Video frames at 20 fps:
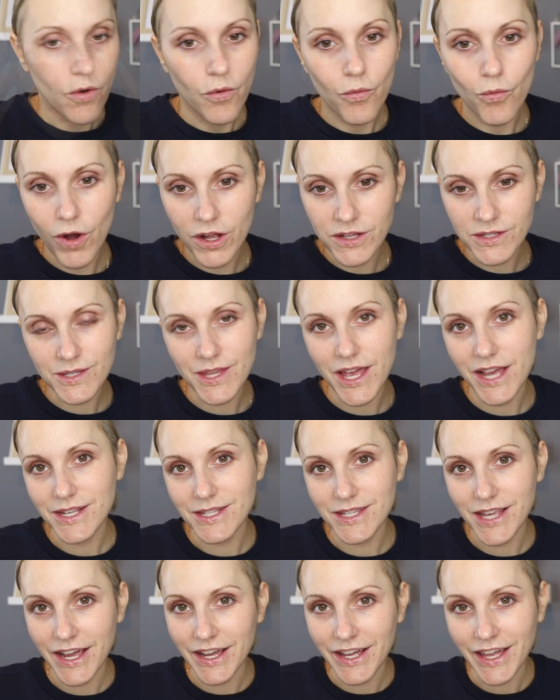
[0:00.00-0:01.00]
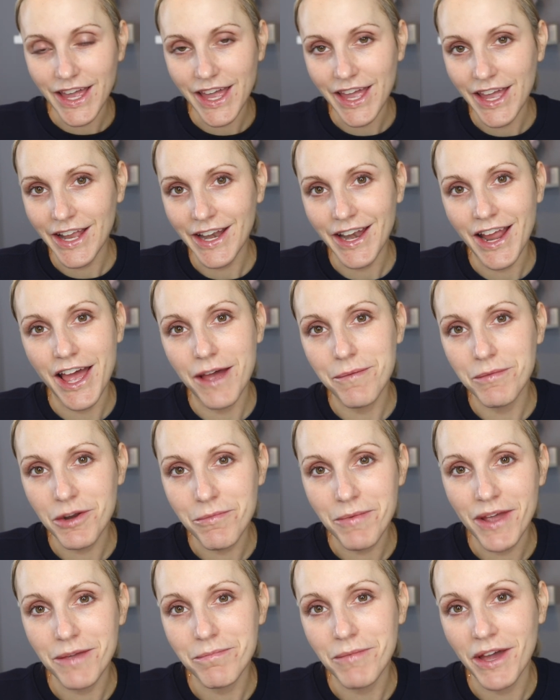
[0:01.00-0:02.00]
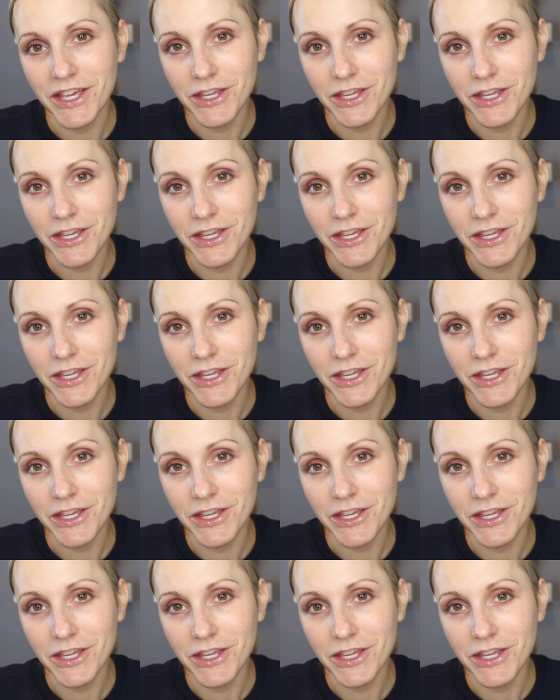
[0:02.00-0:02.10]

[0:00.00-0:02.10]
Once that's sank in, I'm gonna make my